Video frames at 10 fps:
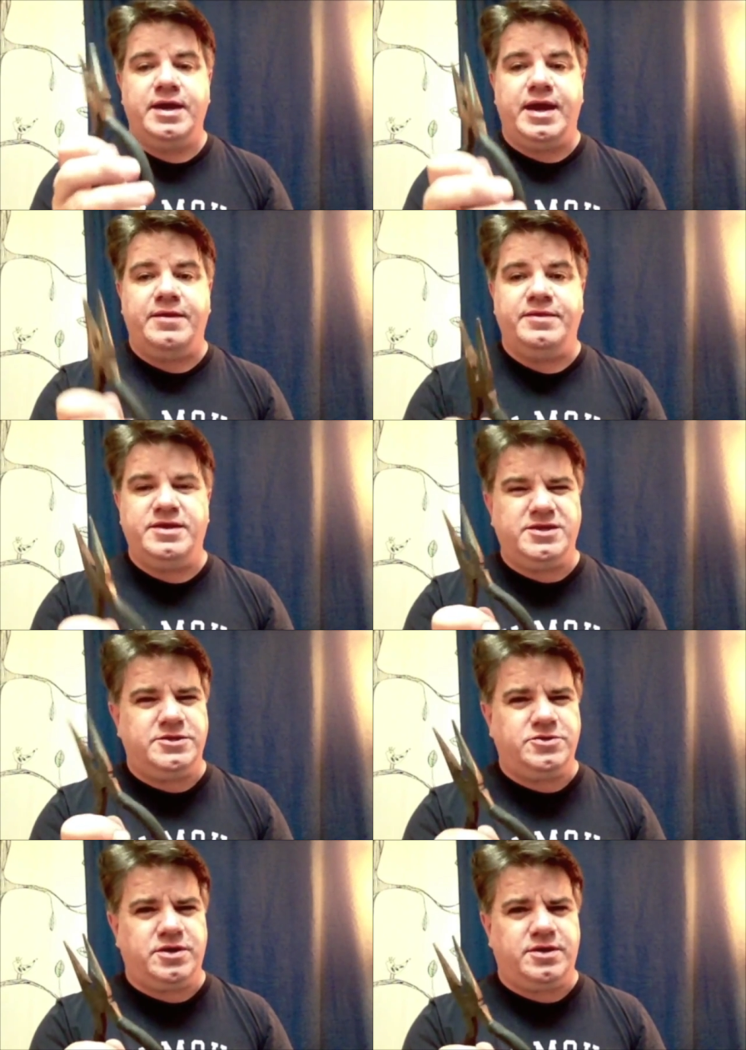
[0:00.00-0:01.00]
And this is
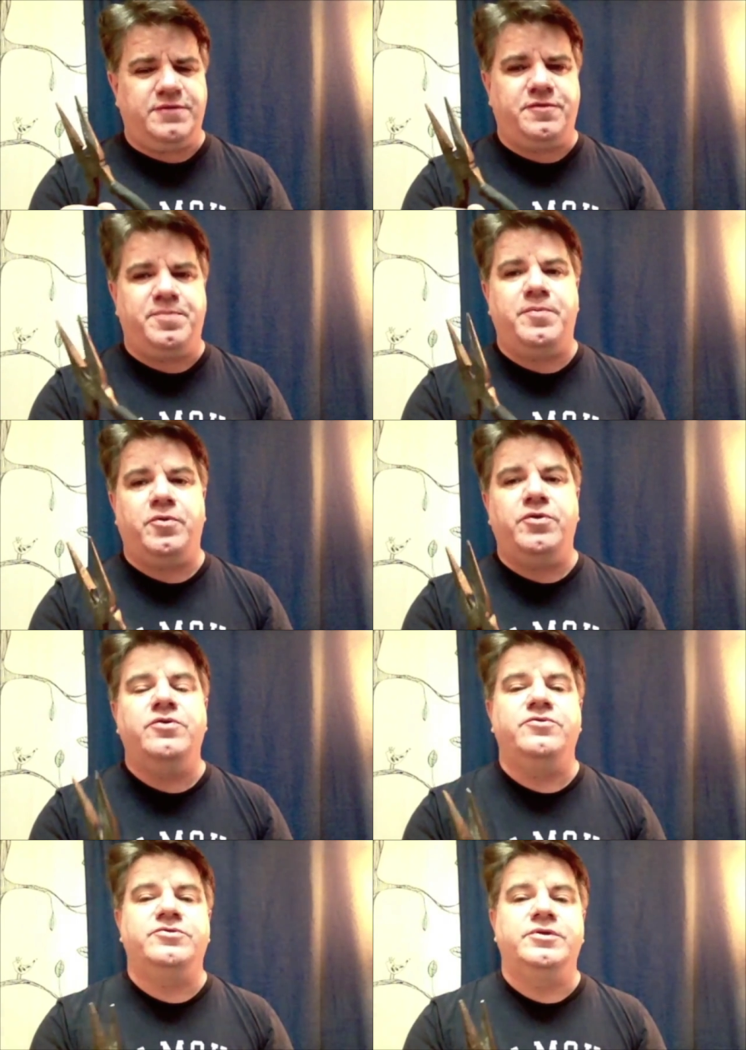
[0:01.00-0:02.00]
strictly for people who
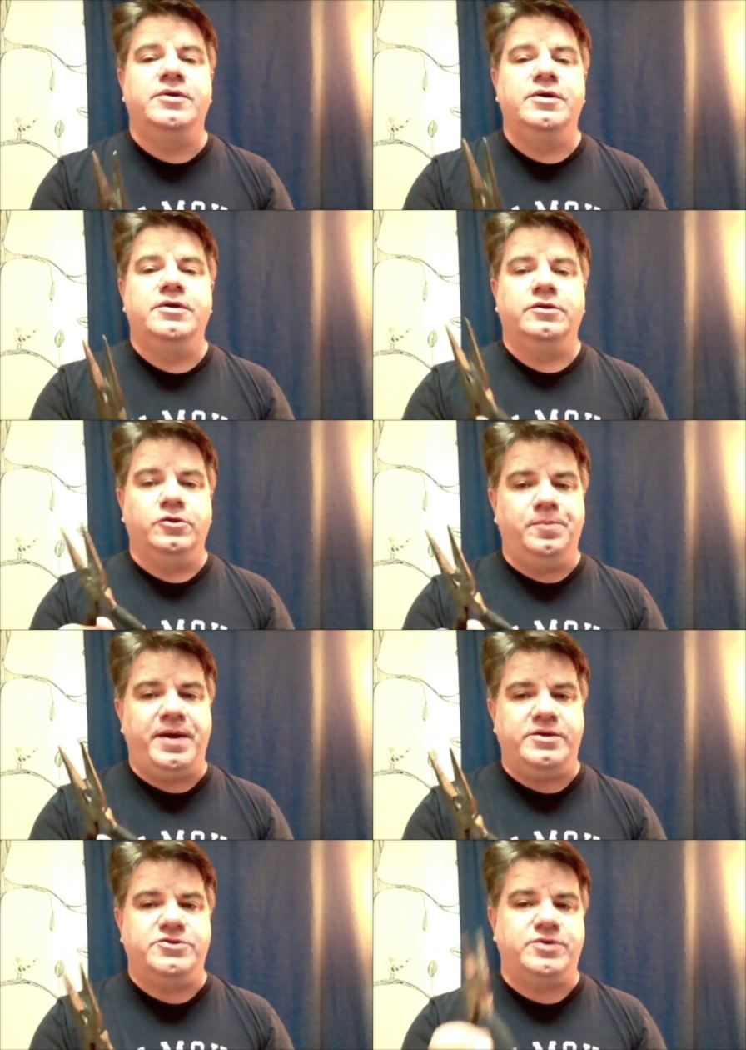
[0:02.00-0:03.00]
use loop
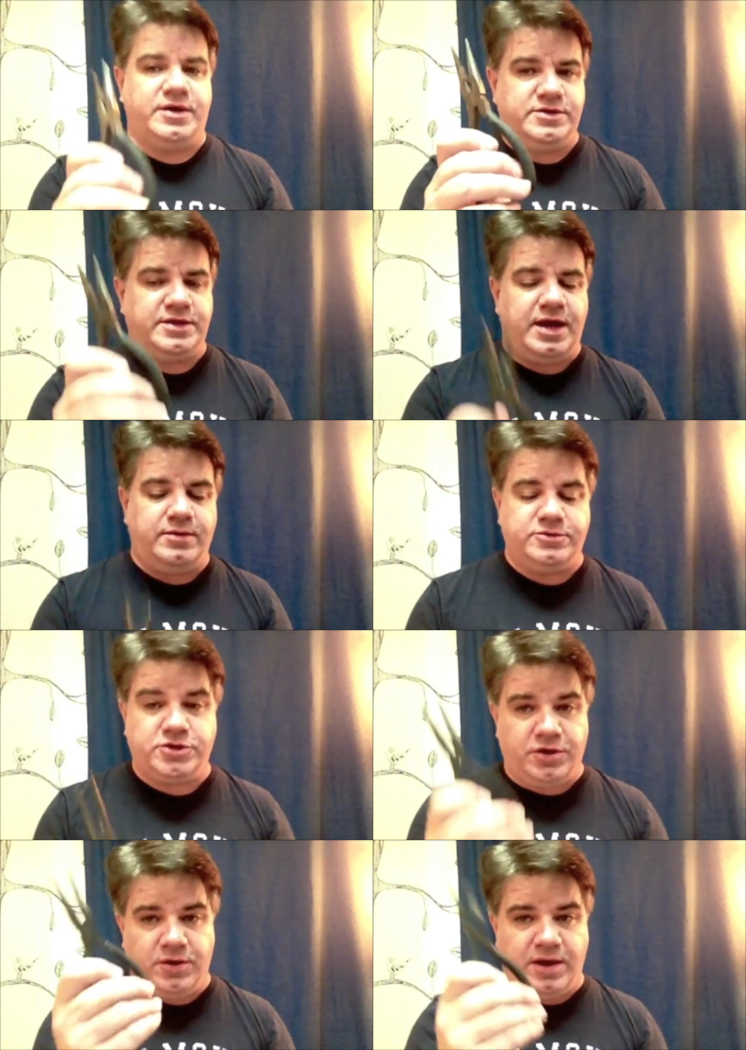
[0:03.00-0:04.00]
end strings, and I'll
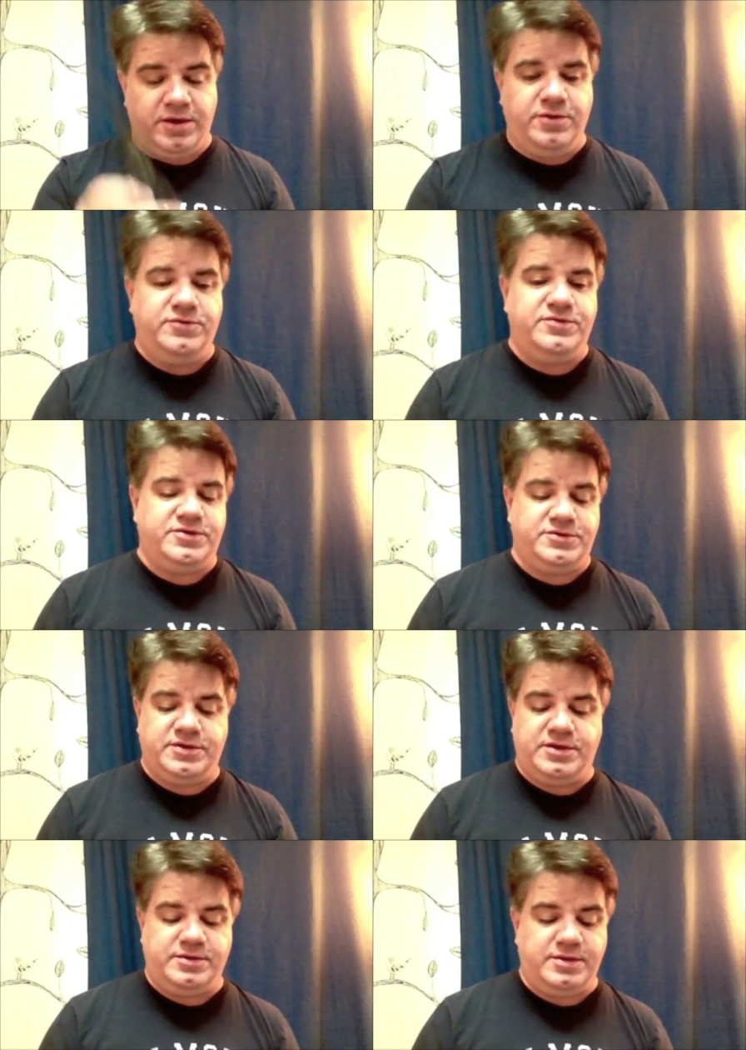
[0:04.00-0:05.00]
show you how to use this
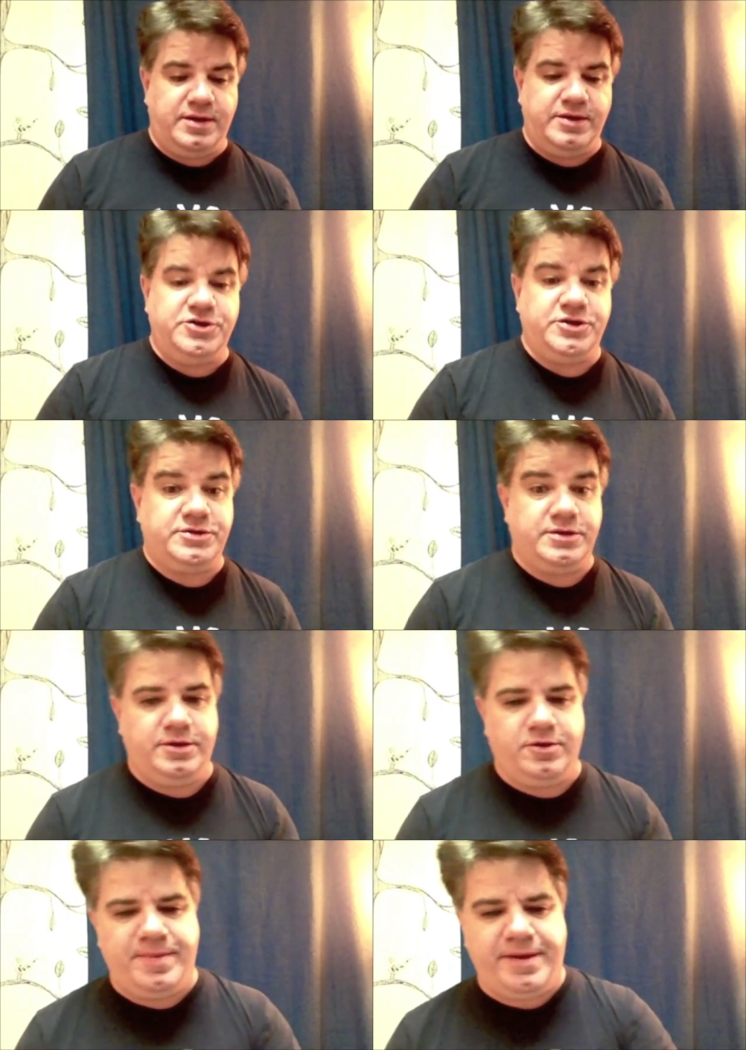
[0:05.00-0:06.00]
in uh, just a
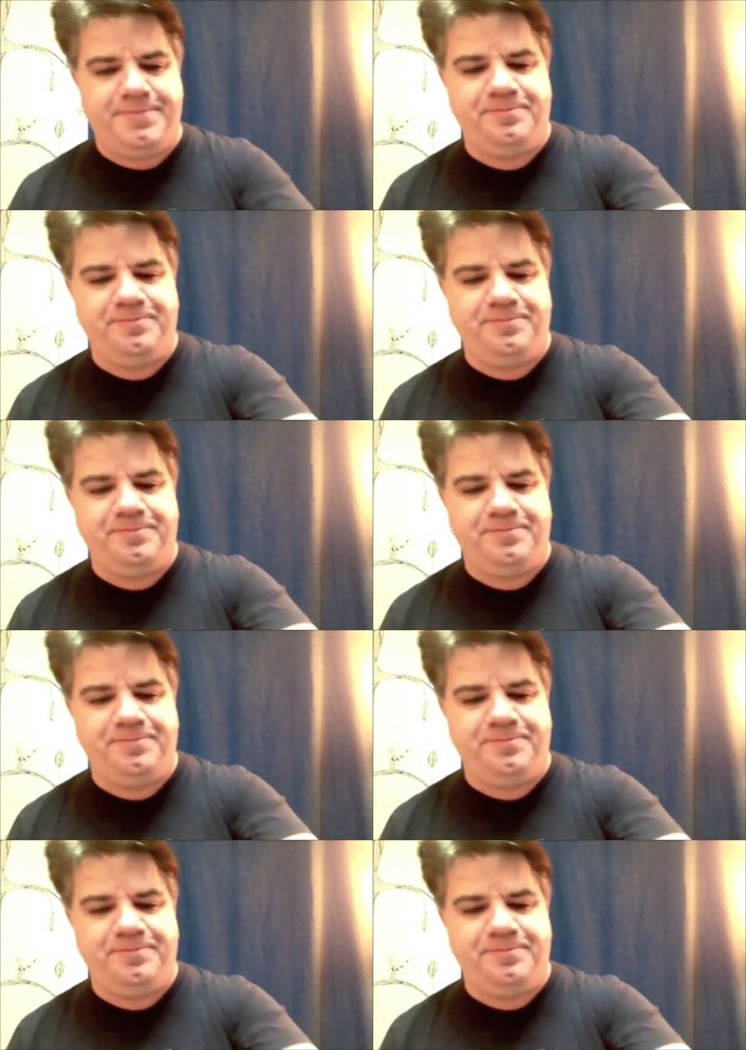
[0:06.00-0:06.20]
little bit.